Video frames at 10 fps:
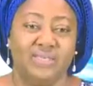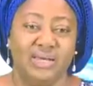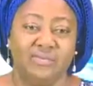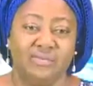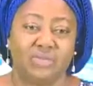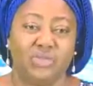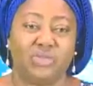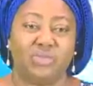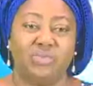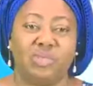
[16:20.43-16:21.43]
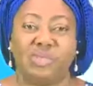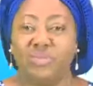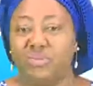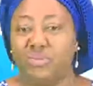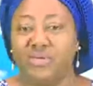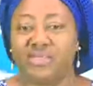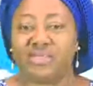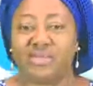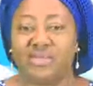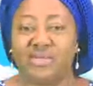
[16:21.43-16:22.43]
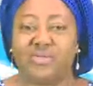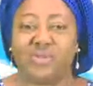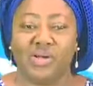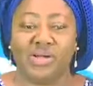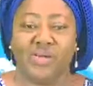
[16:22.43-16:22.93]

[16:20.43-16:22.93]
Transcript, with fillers: Governor Chukwuma Soludo has come